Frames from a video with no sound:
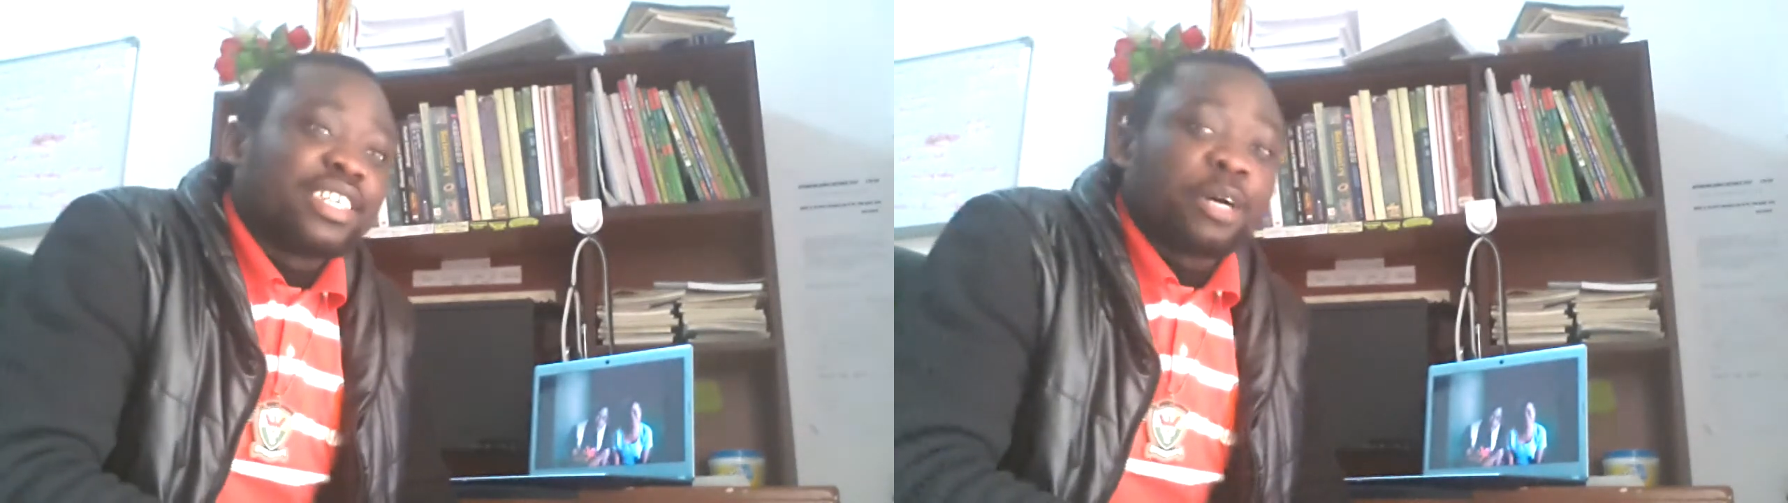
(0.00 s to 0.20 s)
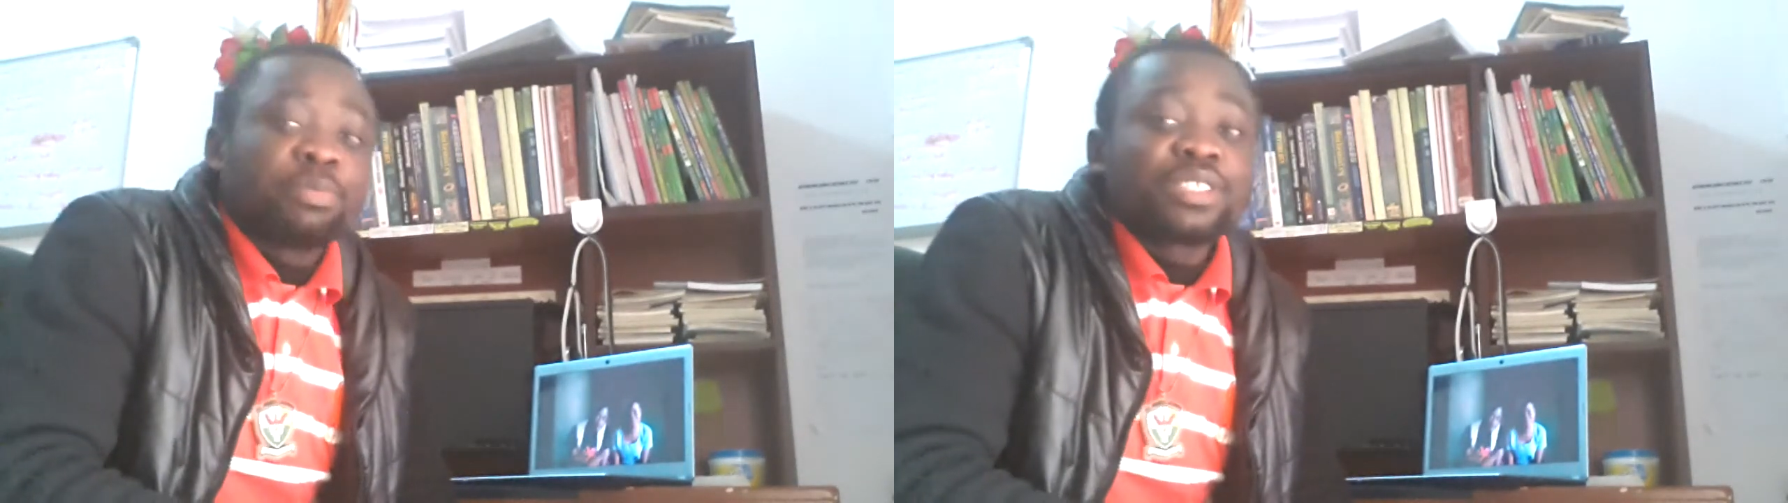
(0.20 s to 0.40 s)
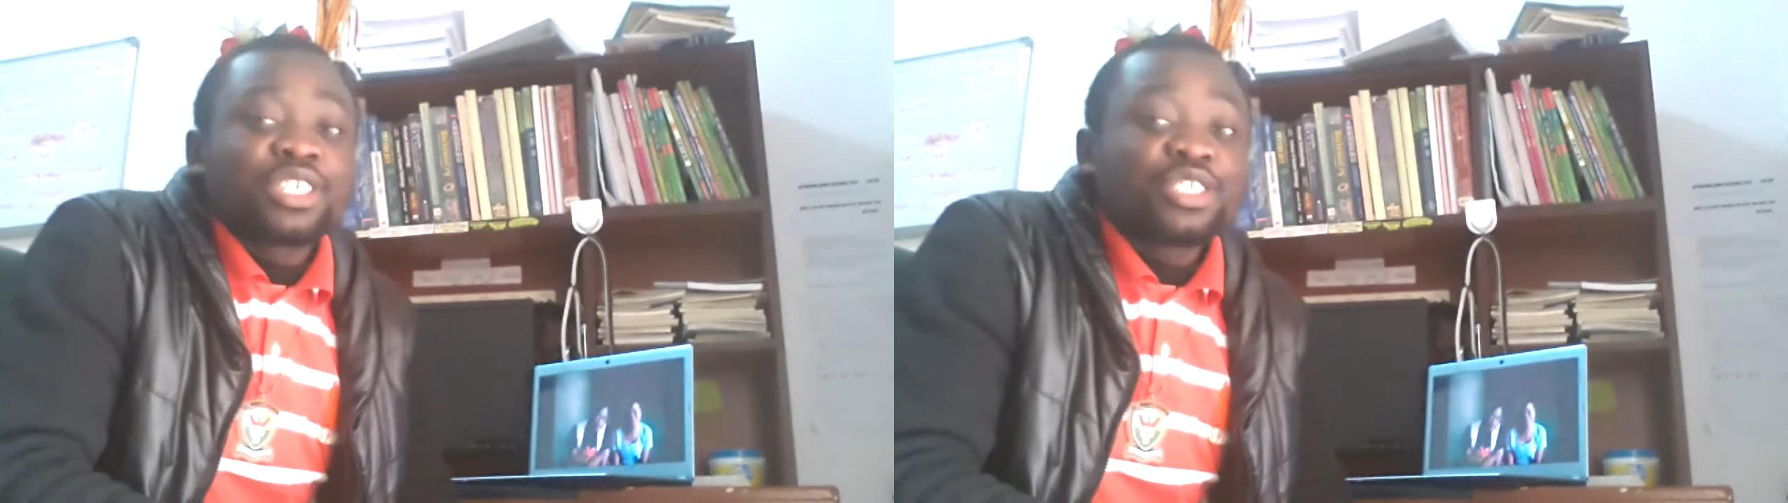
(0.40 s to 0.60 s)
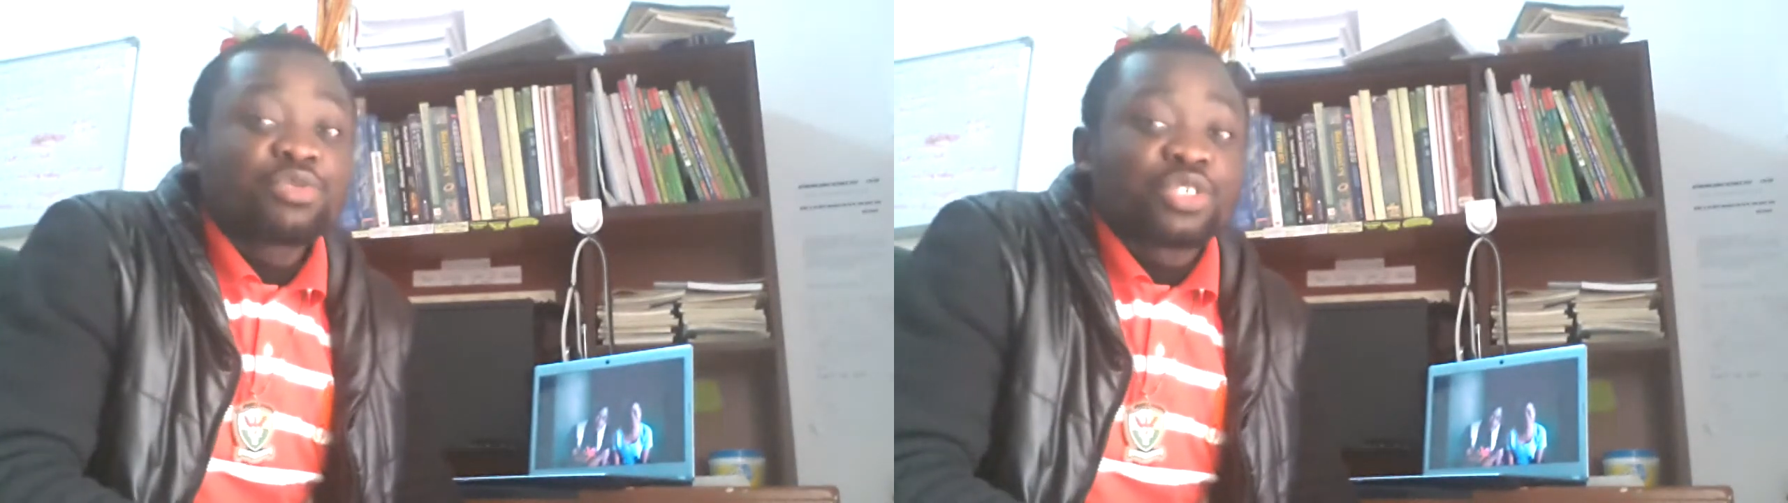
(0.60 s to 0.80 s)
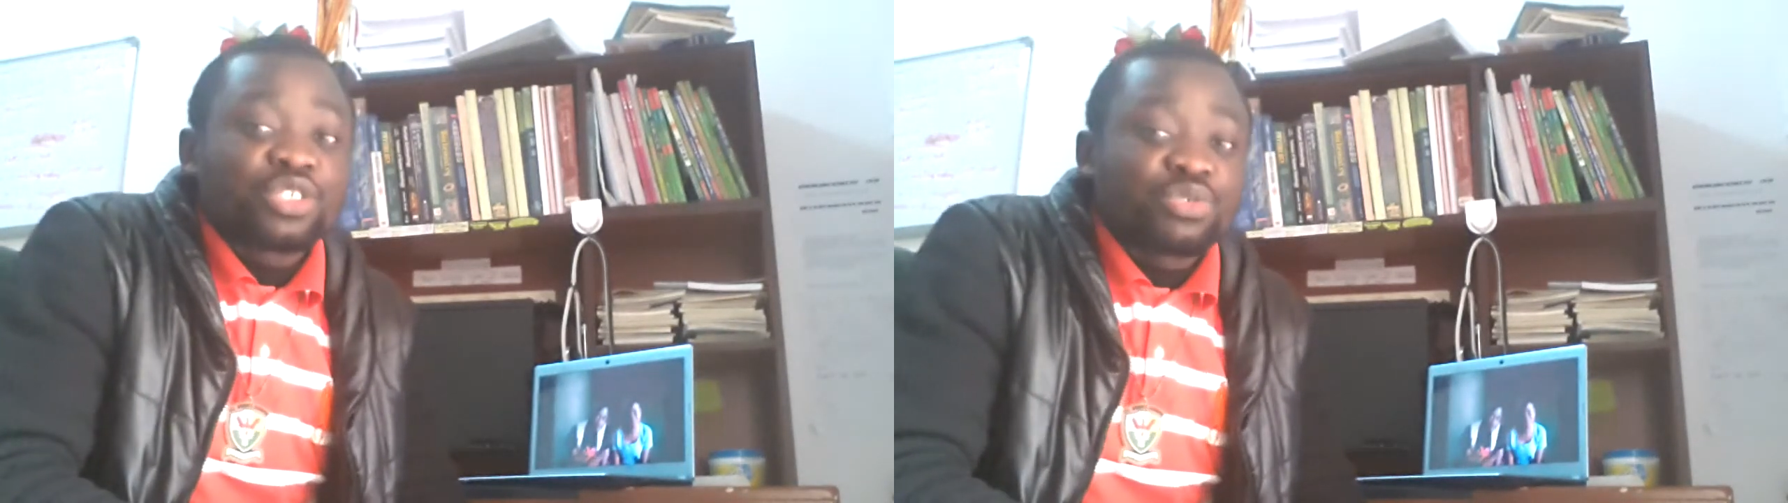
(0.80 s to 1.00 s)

application was